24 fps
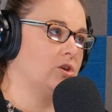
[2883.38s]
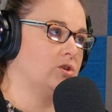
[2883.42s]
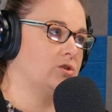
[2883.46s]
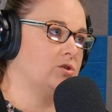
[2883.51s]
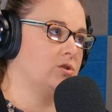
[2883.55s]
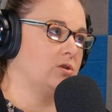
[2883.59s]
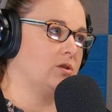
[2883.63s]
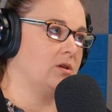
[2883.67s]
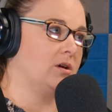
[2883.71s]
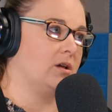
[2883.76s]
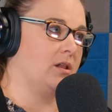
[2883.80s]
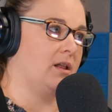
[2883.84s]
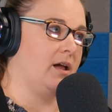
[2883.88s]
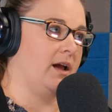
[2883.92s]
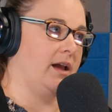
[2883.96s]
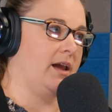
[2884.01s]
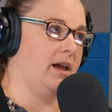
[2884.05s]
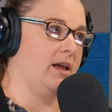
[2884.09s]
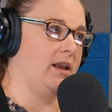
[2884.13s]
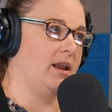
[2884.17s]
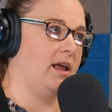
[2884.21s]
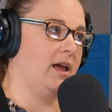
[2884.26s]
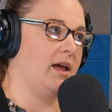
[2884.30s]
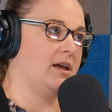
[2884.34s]
So the
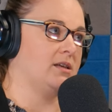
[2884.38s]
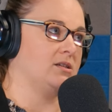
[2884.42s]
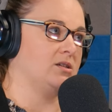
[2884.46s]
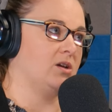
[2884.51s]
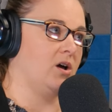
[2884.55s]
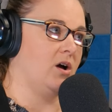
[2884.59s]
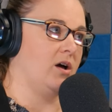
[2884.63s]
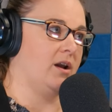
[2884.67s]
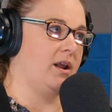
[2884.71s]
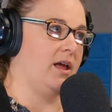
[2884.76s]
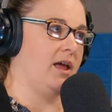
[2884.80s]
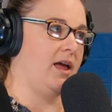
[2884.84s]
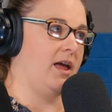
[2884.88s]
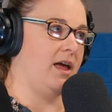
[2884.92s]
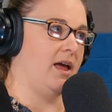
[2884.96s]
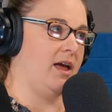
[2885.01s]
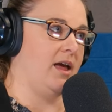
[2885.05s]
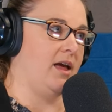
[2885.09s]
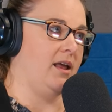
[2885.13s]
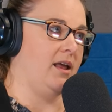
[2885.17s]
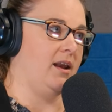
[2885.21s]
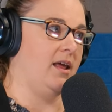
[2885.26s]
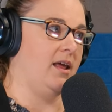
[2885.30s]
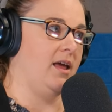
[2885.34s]
client has gone
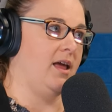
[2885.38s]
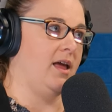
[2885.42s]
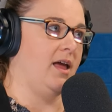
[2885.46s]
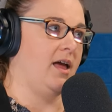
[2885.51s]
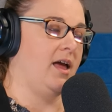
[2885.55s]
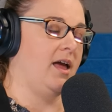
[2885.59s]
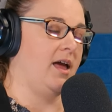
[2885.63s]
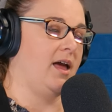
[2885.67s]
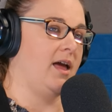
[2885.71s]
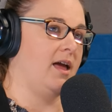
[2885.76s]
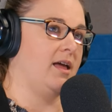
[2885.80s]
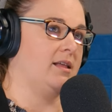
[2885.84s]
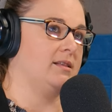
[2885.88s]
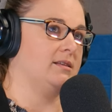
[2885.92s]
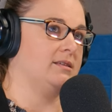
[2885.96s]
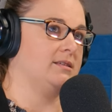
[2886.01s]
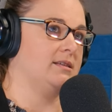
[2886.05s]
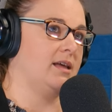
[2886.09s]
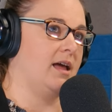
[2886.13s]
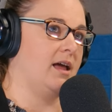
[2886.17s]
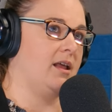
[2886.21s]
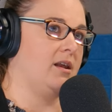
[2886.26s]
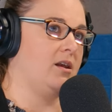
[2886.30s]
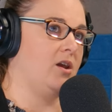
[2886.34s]
ahead and
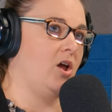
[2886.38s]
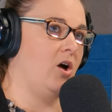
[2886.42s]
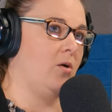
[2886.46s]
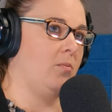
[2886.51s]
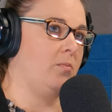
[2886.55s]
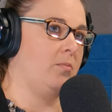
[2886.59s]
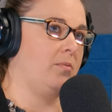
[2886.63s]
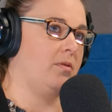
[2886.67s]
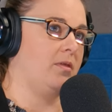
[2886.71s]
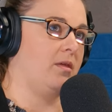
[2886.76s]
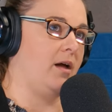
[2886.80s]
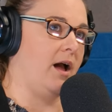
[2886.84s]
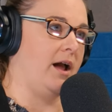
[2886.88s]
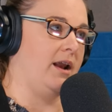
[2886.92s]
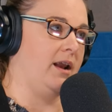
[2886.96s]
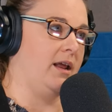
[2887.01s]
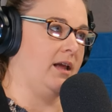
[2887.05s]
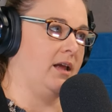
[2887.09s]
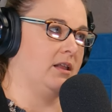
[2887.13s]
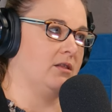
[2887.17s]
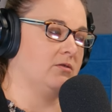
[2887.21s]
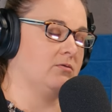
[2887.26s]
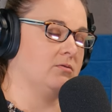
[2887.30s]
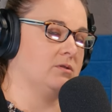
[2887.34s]
said, nope, I didn't
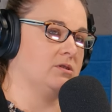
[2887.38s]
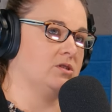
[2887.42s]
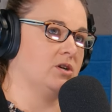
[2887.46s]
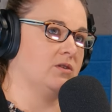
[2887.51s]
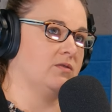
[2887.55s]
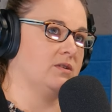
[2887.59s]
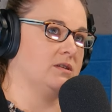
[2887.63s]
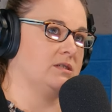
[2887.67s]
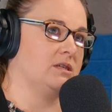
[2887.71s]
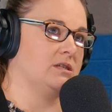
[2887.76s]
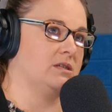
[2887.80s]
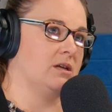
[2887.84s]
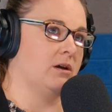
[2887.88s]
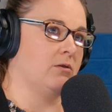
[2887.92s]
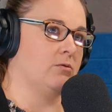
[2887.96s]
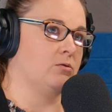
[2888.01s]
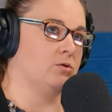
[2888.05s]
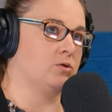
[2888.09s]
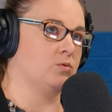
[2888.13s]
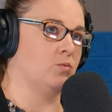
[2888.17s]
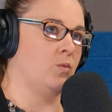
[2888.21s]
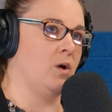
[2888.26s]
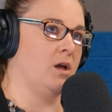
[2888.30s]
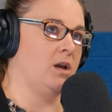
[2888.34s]
get the services I
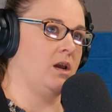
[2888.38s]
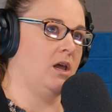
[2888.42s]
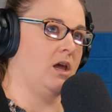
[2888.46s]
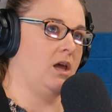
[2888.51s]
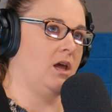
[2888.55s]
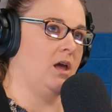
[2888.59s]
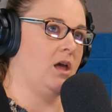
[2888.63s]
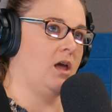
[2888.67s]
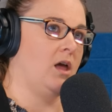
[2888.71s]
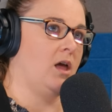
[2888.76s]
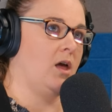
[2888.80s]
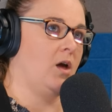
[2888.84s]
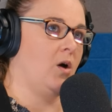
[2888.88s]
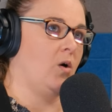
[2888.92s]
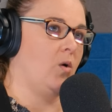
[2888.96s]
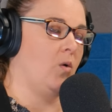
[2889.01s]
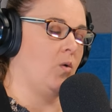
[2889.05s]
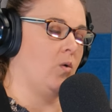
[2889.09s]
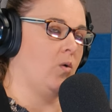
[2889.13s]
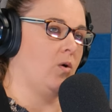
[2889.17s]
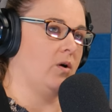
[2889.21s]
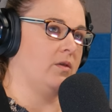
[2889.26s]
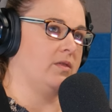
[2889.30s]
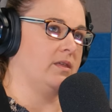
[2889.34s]
was wanting,
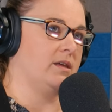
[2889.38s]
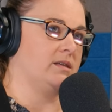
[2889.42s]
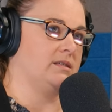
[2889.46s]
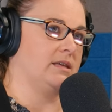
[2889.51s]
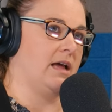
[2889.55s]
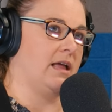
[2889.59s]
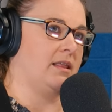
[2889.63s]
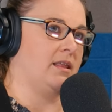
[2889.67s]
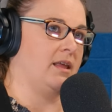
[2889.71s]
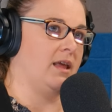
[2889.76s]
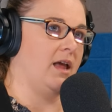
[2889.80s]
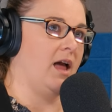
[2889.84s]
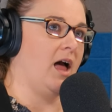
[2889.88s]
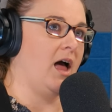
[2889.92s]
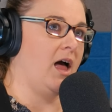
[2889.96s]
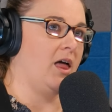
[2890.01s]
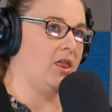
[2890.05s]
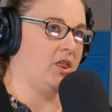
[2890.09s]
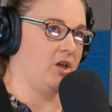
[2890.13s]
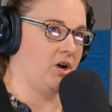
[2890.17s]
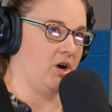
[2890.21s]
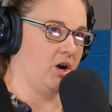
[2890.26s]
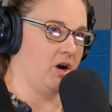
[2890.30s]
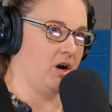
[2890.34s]
or this, that, and the
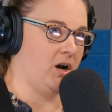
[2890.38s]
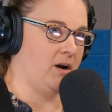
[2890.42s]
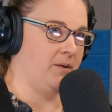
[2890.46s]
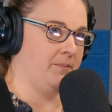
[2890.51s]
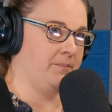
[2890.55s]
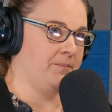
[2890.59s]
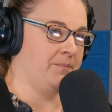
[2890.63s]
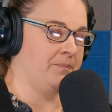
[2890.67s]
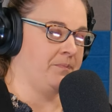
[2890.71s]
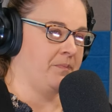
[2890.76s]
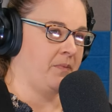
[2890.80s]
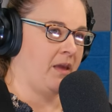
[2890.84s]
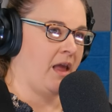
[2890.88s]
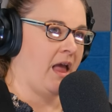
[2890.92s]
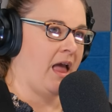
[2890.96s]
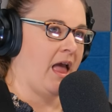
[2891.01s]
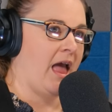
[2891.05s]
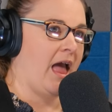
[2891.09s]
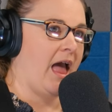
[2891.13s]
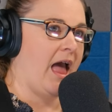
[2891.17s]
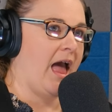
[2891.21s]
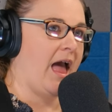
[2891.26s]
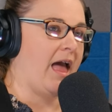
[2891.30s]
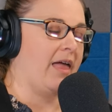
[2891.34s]
other.
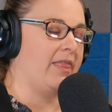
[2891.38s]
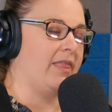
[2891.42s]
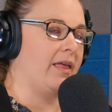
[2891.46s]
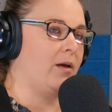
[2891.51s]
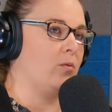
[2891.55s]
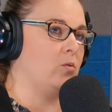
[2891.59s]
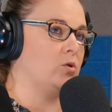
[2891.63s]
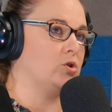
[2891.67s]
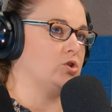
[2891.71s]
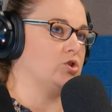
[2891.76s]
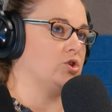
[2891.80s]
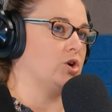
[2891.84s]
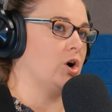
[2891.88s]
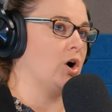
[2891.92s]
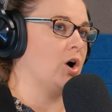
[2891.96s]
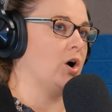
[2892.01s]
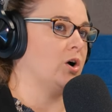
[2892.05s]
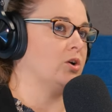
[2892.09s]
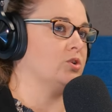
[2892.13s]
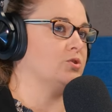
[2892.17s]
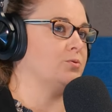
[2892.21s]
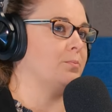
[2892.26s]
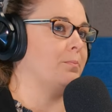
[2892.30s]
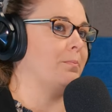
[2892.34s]
Wow. And they will
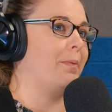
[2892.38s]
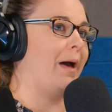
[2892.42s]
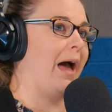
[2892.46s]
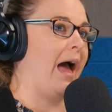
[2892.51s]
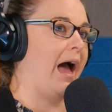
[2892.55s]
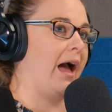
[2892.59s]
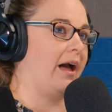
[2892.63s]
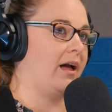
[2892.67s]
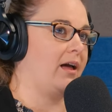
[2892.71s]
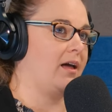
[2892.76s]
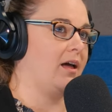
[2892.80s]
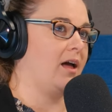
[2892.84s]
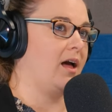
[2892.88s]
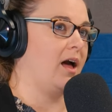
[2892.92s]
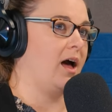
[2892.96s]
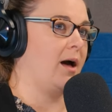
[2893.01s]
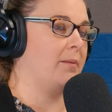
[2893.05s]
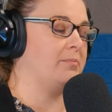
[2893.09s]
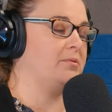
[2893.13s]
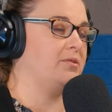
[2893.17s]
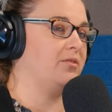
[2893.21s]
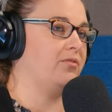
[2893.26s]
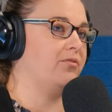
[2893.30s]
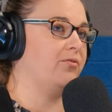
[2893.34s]
charge back
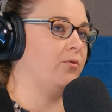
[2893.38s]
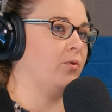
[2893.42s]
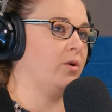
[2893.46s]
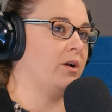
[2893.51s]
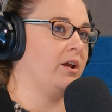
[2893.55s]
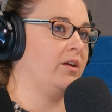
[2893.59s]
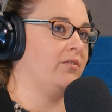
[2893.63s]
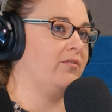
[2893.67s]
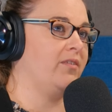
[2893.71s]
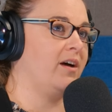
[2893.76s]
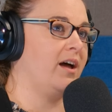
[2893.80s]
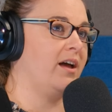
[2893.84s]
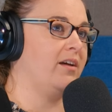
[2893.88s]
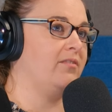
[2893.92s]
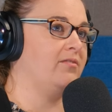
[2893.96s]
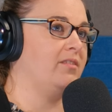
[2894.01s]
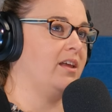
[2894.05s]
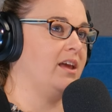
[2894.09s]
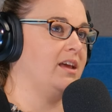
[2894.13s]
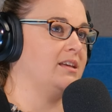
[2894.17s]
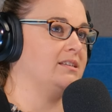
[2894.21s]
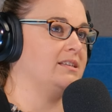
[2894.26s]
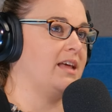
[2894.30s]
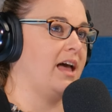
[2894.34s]
up to 45
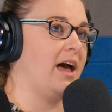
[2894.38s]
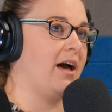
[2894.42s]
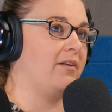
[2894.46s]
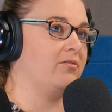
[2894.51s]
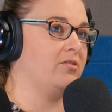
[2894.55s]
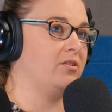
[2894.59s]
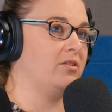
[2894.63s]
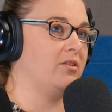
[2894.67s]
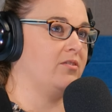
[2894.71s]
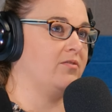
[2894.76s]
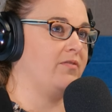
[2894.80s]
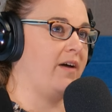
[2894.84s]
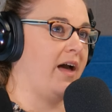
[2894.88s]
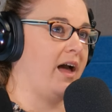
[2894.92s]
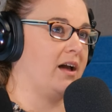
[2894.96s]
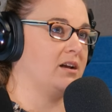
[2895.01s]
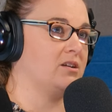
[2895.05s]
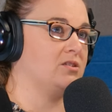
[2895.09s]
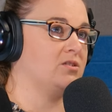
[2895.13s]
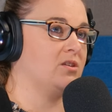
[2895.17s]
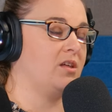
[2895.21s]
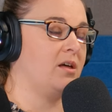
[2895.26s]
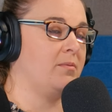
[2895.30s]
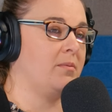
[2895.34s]
days after the fact.
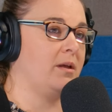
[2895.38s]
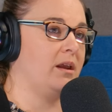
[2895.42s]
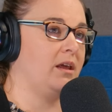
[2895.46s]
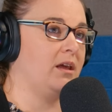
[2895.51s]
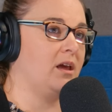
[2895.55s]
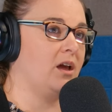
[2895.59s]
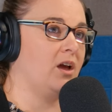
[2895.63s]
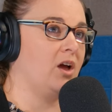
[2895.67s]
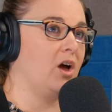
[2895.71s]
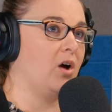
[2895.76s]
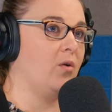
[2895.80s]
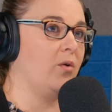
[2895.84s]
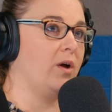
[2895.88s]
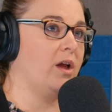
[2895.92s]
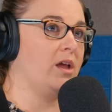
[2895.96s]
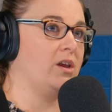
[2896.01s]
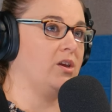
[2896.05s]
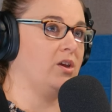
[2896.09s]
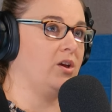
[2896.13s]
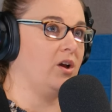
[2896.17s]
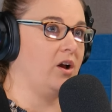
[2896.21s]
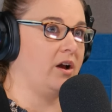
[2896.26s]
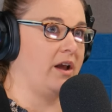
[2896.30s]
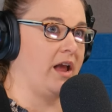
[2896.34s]
So that money can go
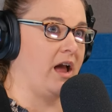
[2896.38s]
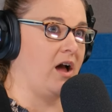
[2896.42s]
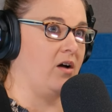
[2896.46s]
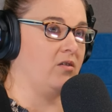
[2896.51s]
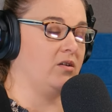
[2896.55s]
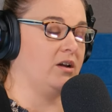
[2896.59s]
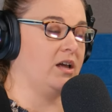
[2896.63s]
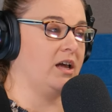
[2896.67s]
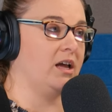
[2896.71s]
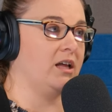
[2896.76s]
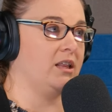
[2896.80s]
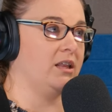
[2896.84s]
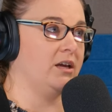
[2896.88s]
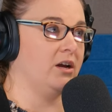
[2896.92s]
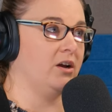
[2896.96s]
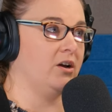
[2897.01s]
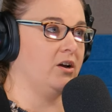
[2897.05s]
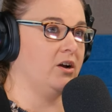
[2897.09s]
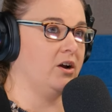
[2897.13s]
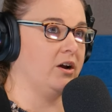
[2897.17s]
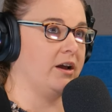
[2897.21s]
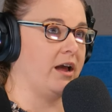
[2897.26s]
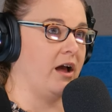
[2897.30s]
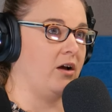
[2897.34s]
into your account, can clear
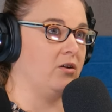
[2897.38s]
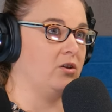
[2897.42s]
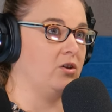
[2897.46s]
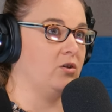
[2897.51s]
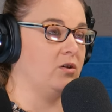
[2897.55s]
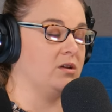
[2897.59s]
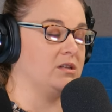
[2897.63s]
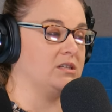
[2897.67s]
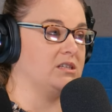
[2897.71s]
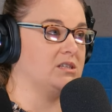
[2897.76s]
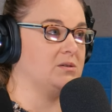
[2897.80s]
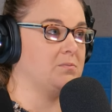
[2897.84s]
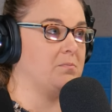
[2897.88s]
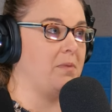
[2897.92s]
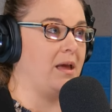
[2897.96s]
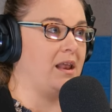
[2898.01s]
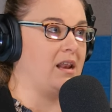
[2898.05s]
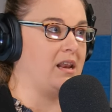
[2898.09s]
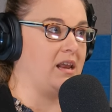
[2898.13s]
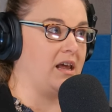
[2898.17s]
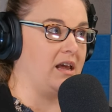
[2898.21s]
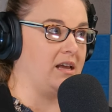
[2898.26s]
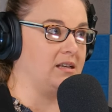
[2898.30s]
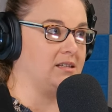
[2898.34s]
your account, you can
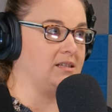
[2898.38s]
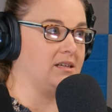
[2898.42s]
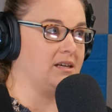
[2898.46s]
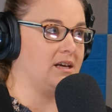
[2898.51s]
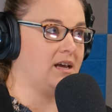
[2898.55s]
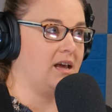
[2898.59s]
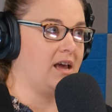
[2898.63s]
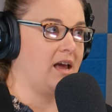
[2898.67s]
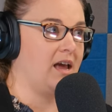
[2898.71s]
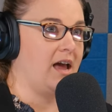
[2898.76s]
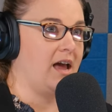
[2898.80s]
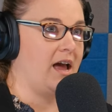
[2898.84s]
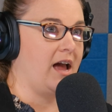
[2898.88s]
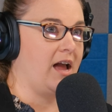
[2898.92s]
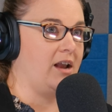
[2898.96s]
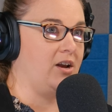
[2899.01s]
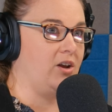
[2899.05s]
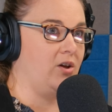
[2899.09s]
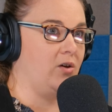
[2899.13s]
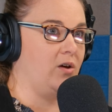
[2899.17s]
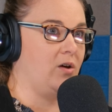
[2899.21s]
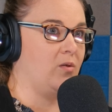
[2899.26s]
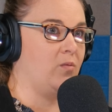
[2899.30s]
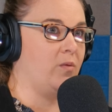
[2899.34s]
spend it, and
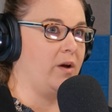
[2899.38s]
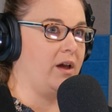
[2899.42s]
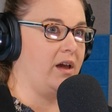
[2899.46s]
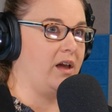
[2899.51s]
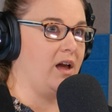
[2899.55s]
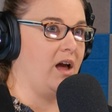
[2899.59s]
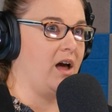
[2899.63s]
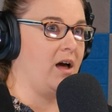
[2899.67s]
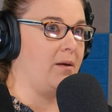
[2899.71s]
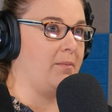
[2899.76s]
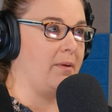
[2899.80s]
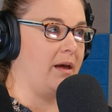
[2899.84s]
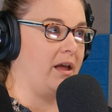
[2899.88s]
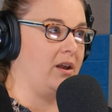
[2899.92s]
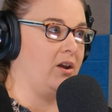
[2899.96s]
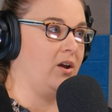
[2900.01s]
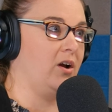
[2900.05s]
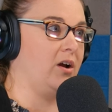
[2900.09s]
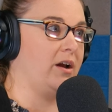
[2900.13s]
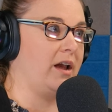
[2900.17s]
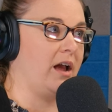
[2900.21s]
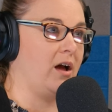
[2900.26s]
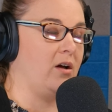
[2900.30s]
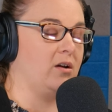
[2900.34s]
you can wake up and
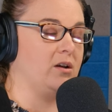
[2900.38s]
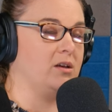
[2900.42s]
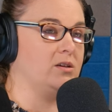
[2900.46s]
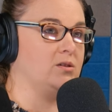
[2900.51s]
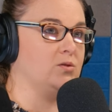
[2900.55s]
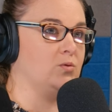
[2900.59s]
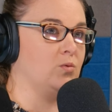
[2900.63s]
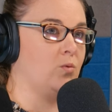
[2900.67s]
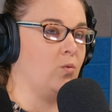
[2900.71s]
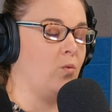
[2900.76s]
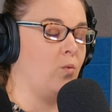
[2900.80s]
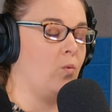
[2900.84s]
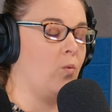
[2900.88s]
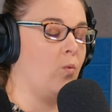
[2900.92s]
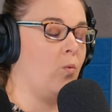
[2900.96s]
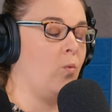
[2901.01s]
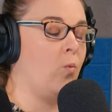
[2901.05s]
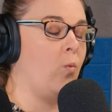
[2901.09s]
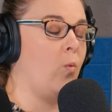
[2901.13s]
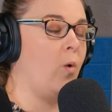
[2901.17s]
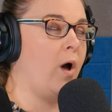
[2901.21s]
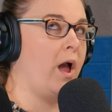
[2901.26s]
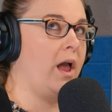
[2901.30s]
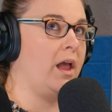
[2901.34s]
your account is
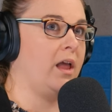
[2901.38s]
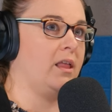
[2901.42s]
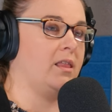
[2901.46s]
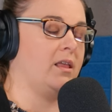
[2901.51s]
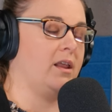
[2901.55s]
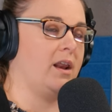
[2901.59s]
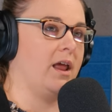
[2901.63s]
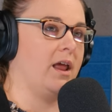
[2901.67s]
way in the